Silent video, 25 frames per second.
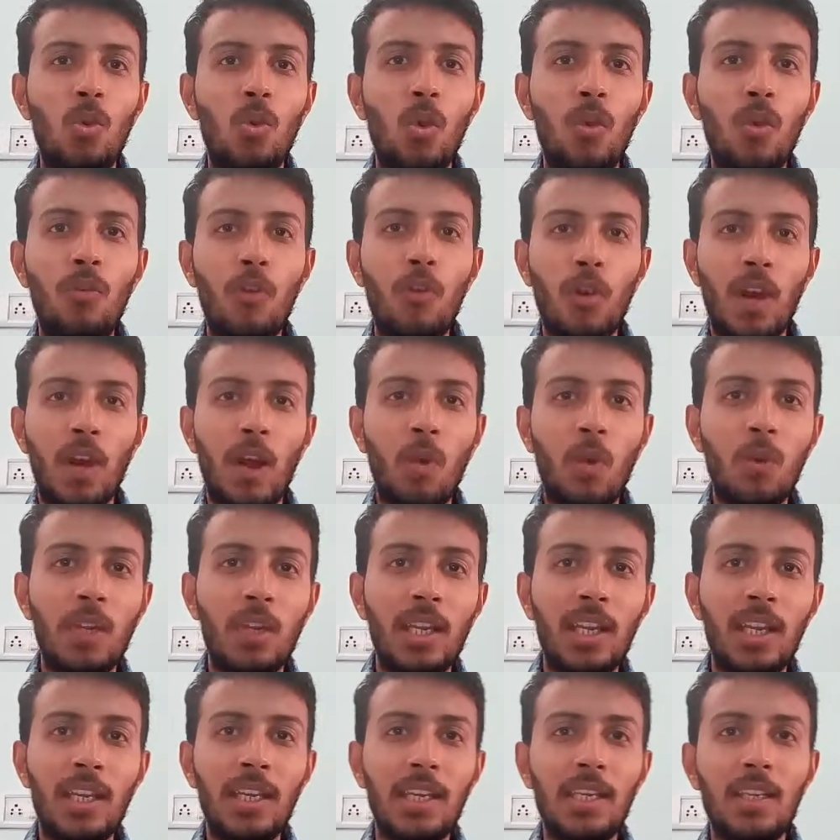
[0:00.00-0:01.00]
Go for
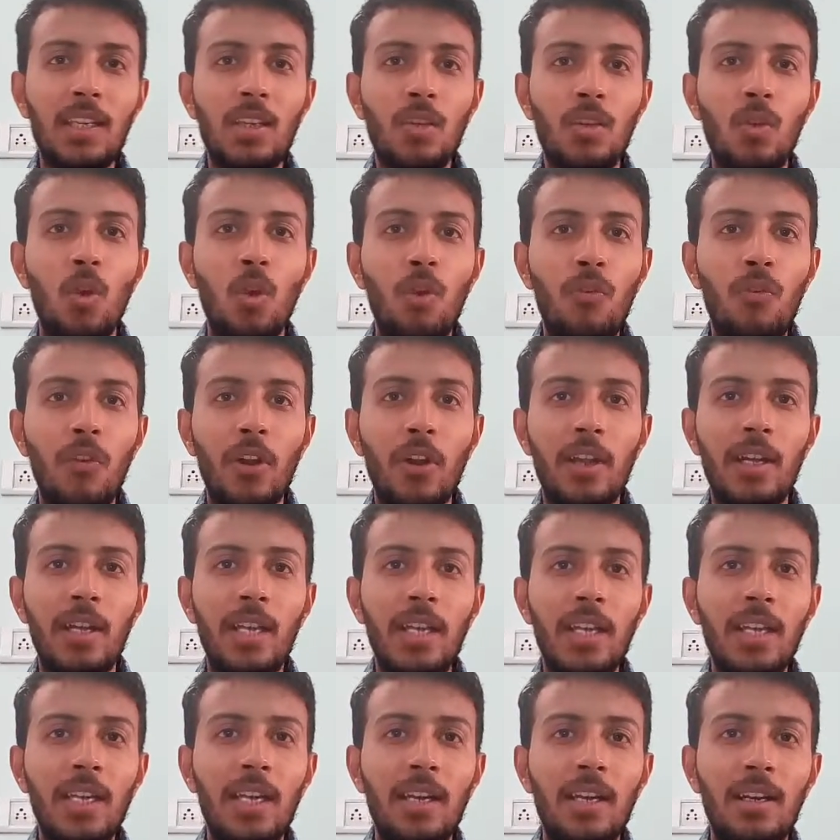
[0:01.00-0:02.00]
outing, go for
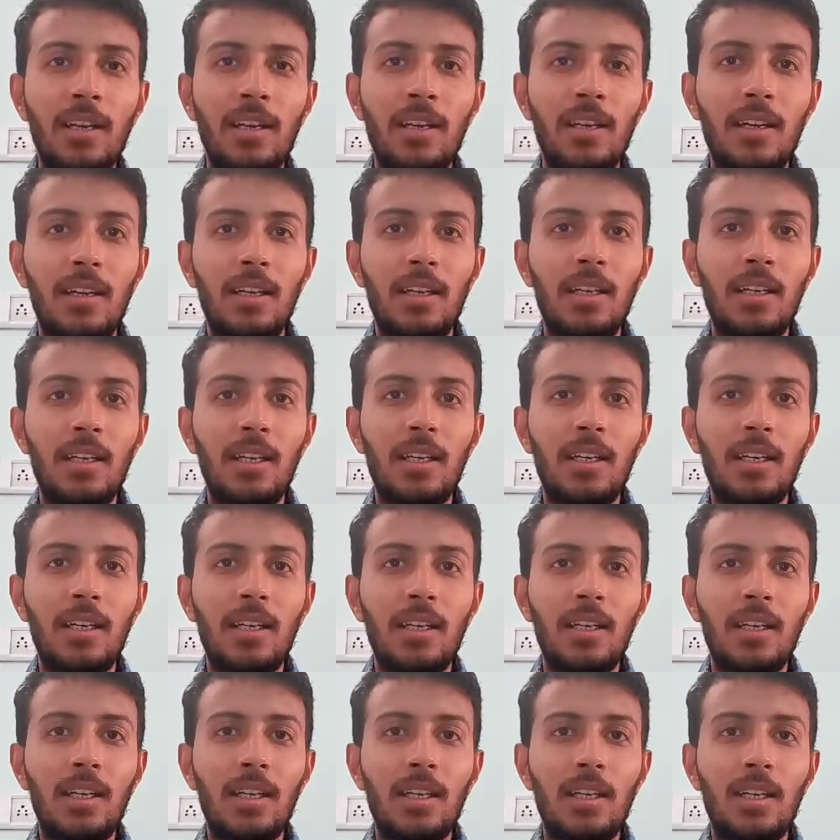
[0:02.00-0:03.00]
dinner,
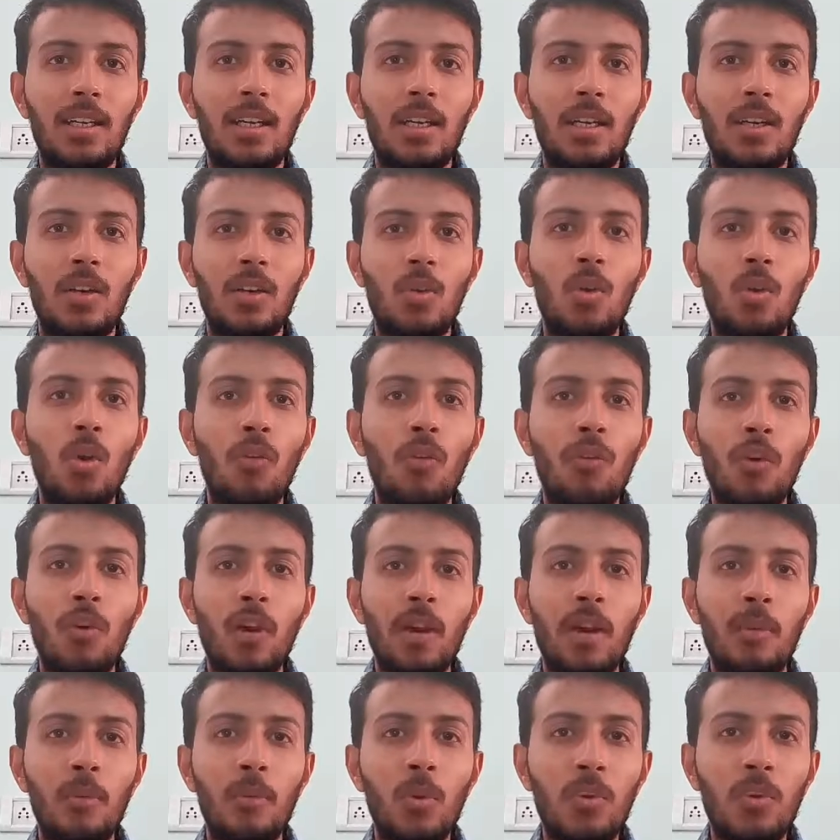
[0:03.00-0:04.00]
go
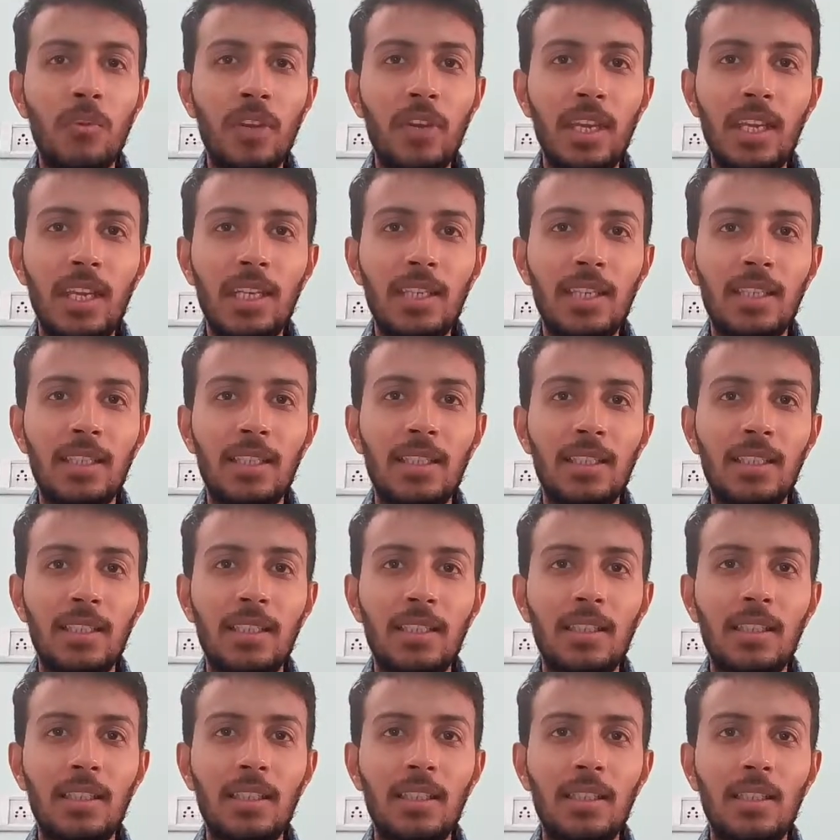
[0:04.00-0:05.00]
for a movie,
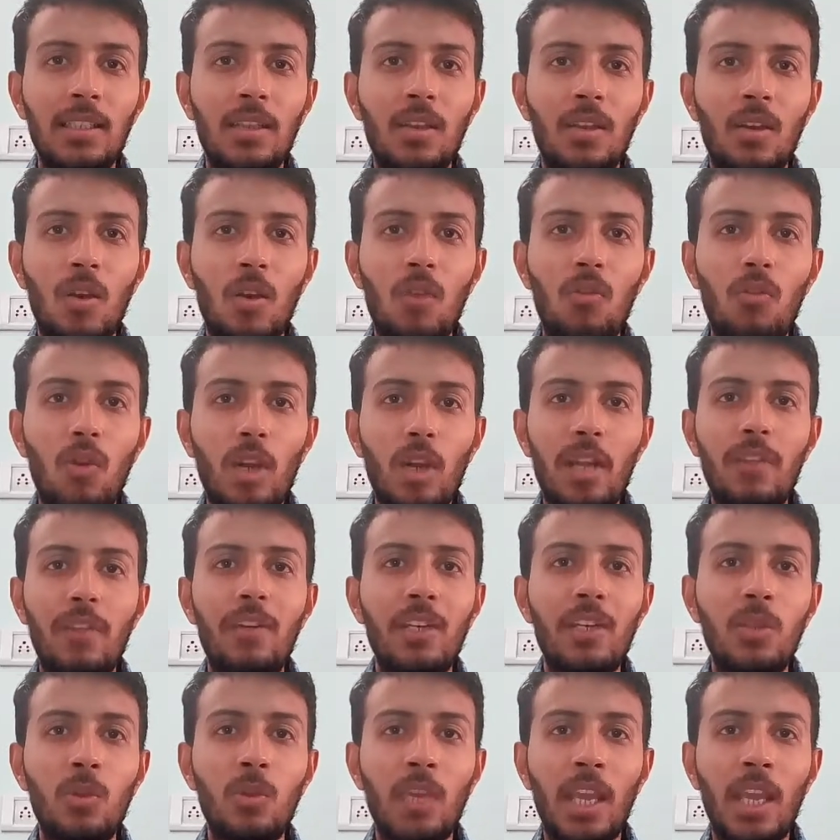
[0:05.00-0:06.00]
or
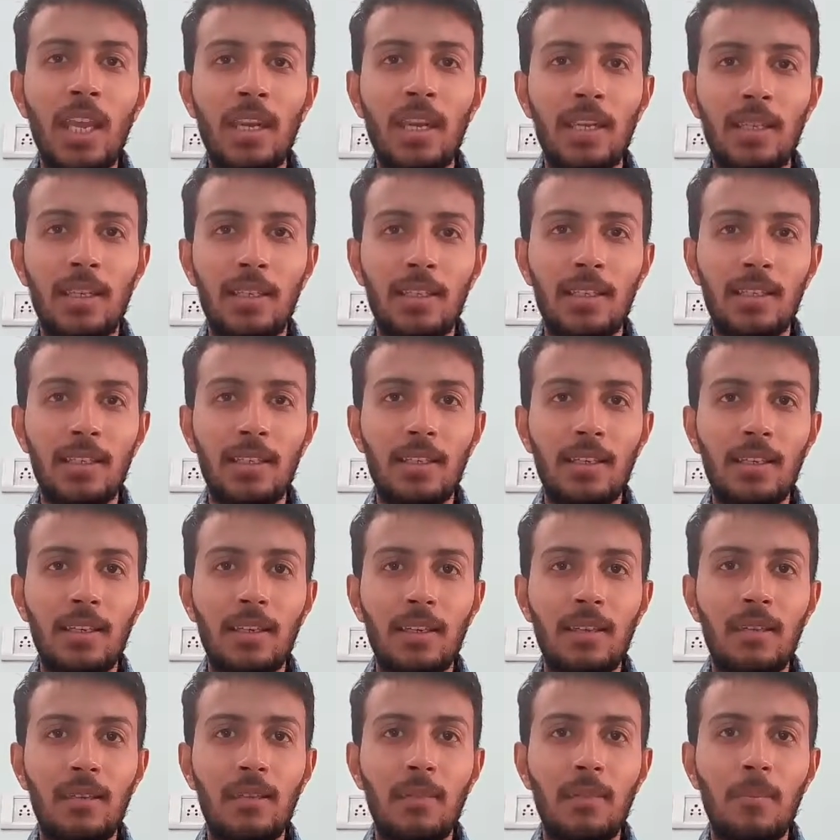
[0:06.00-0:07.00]
whatever you can.
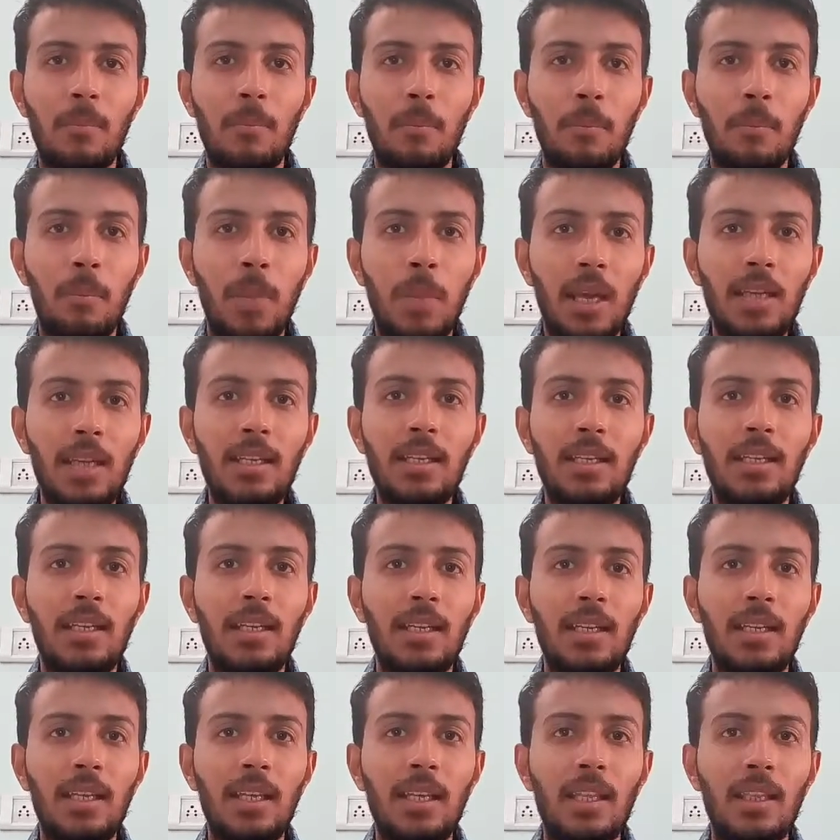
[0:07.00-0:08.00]
But
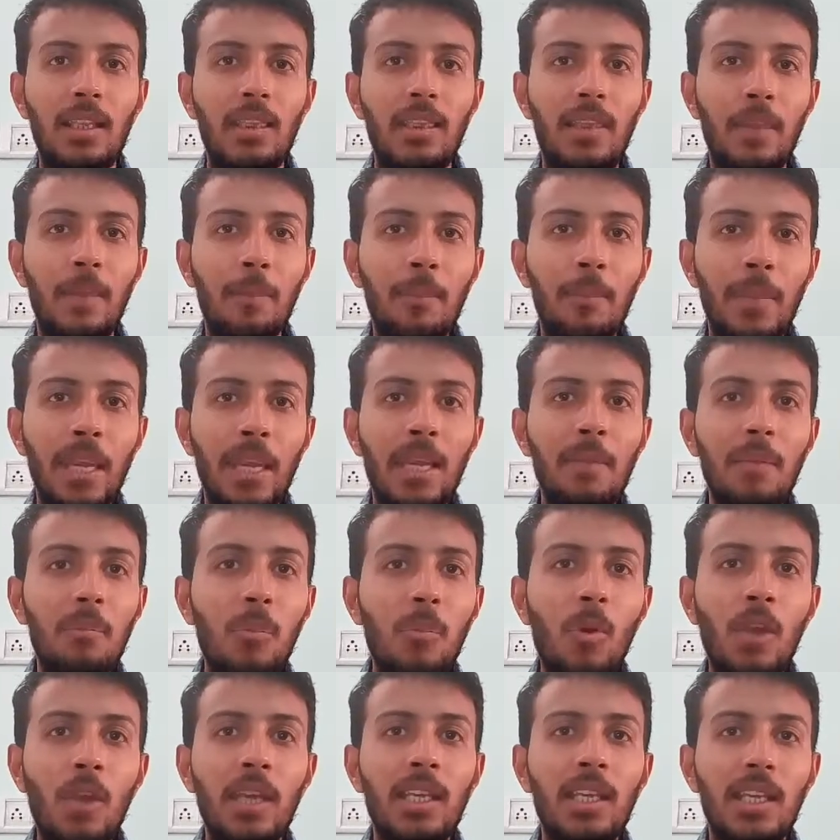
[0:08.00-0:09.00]
the
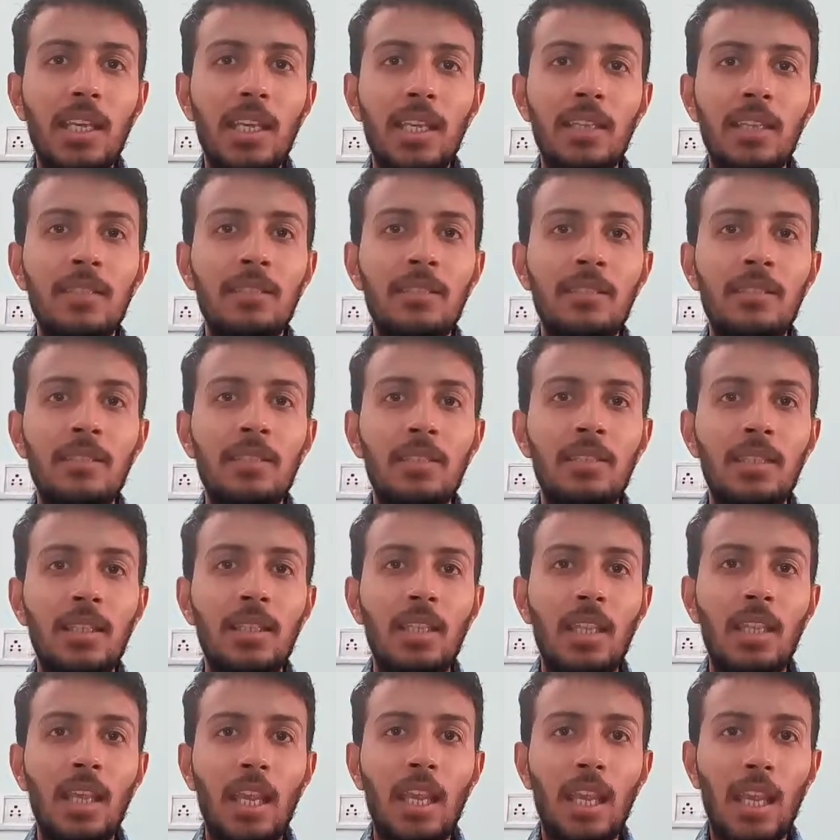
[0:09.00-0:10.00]
main point is
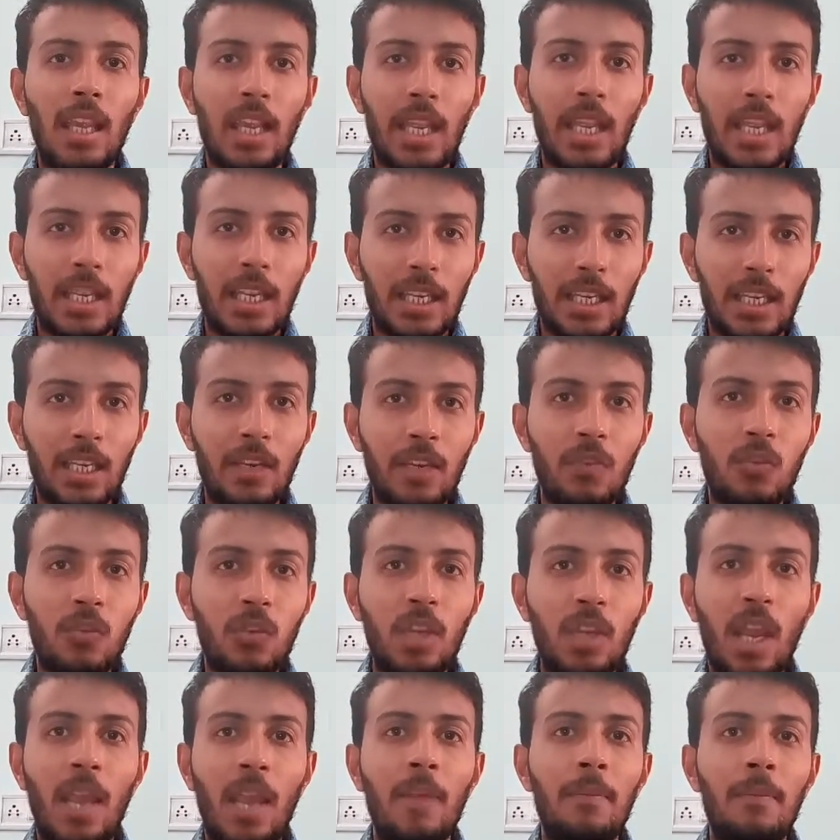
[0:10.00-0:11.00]

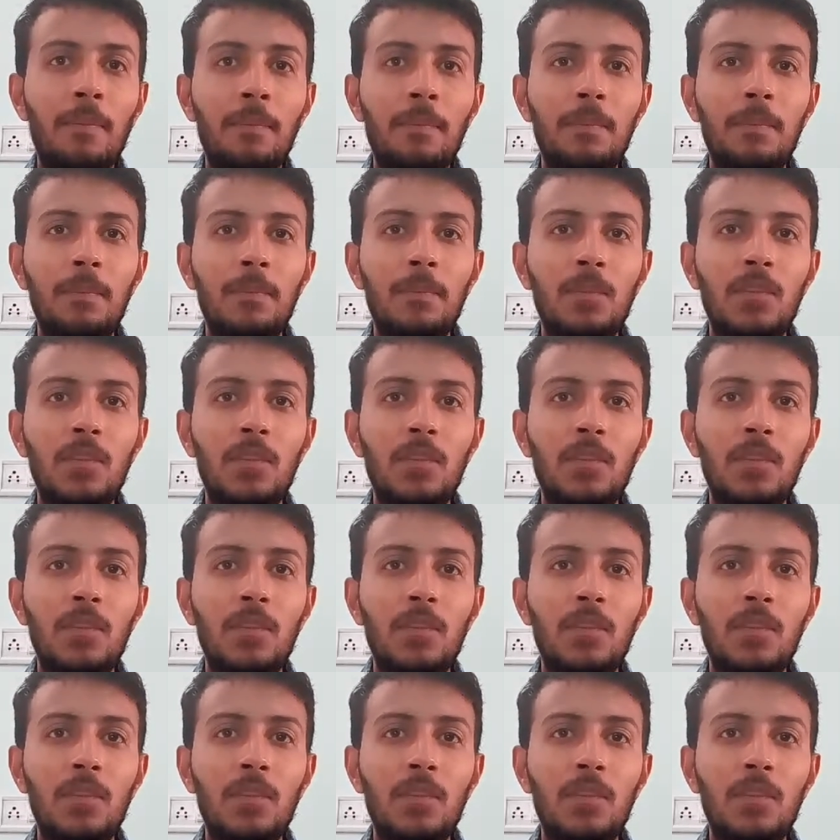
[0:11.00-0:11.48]
give time